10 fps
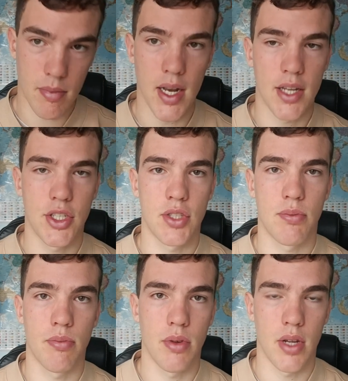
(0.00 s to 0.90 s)
and I
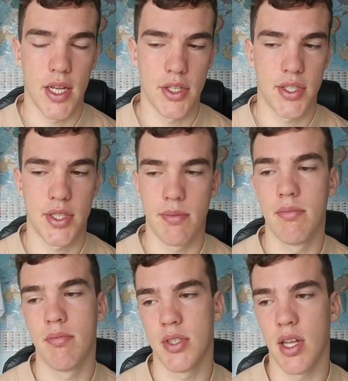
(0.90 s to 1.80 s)
just
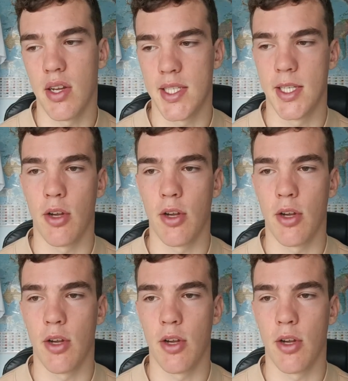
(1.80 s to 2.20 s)
started